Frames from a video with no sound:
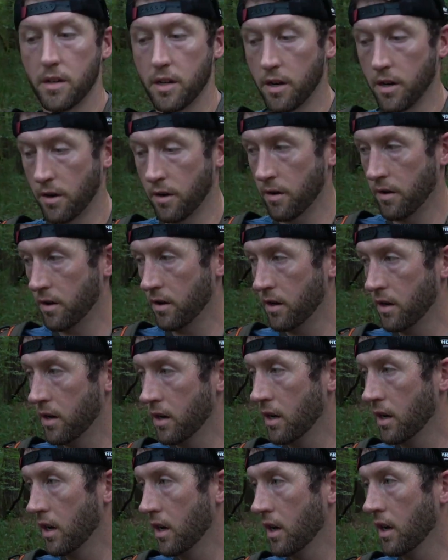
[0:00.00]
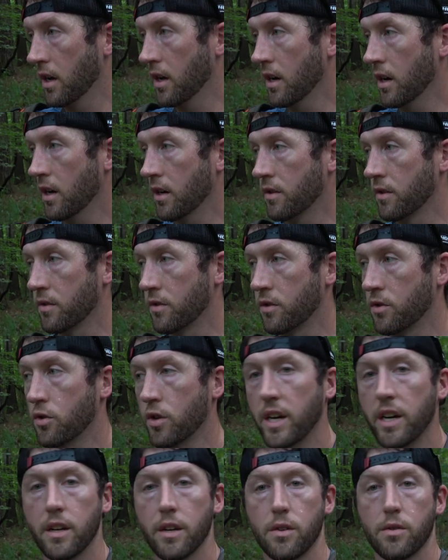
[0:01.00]
here, and there's a
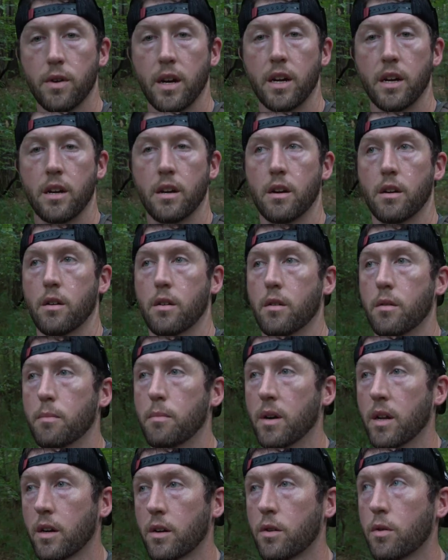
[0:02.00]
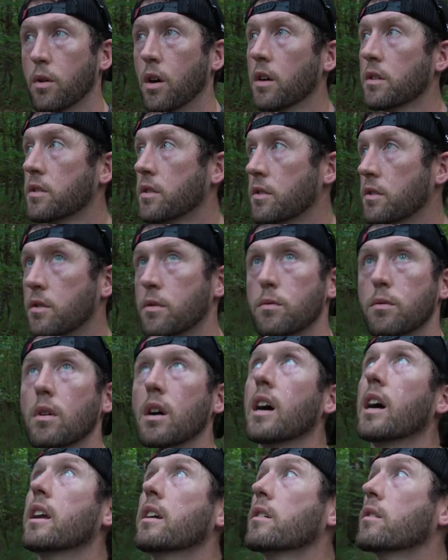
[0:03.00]
drainage right here, but it crosses
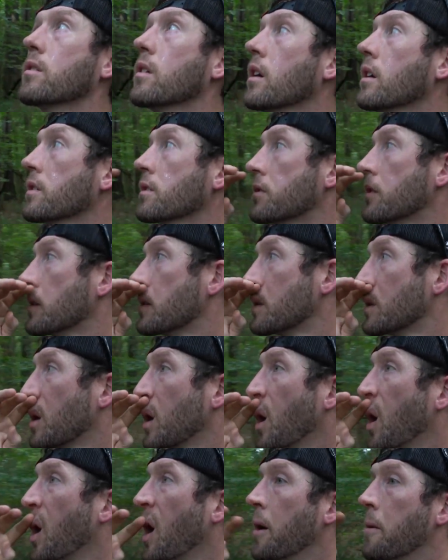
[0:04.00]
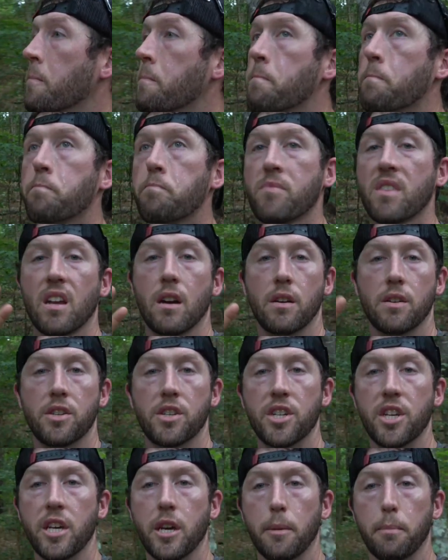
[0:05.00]
right across this
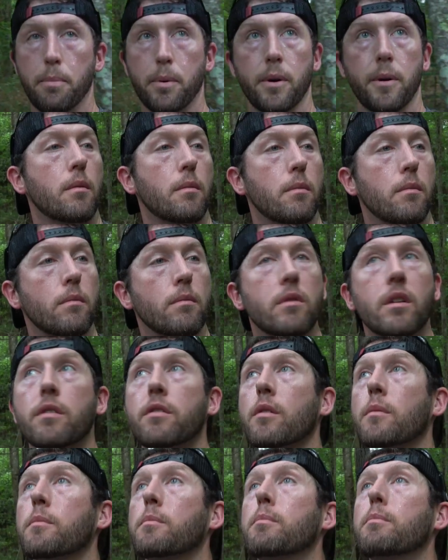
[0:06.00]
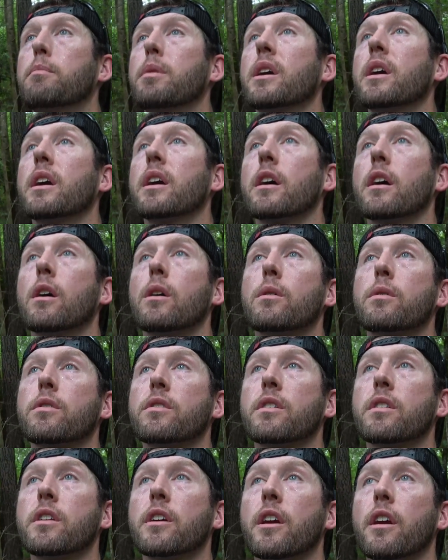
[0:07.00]
tip. There's some big
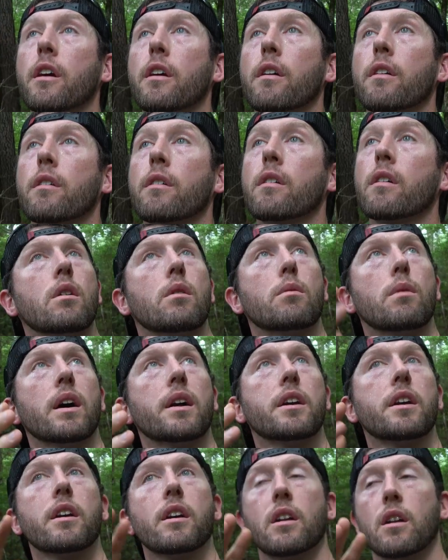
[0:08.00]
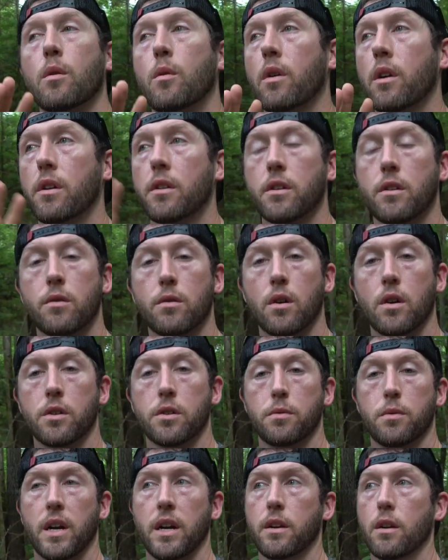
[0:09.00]
oaks in here, right here, and I wanted to
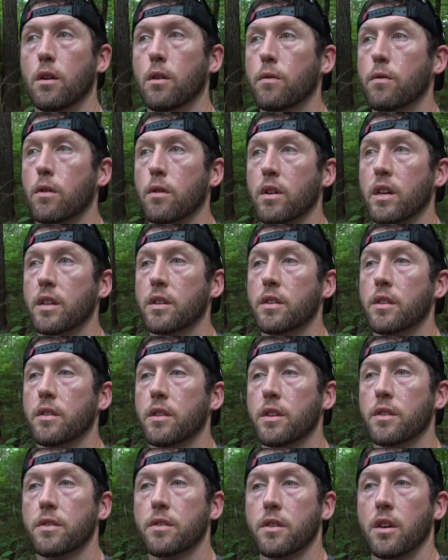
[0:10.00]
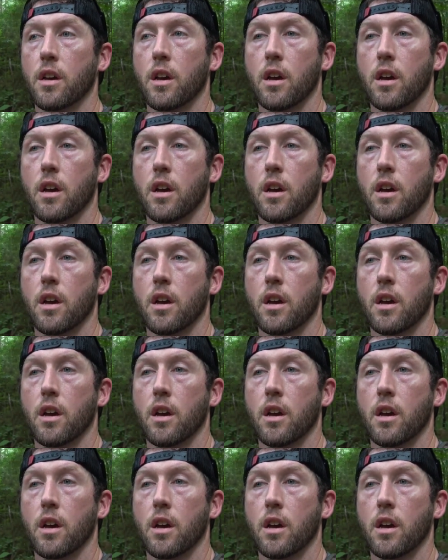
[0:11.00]
cross right over into this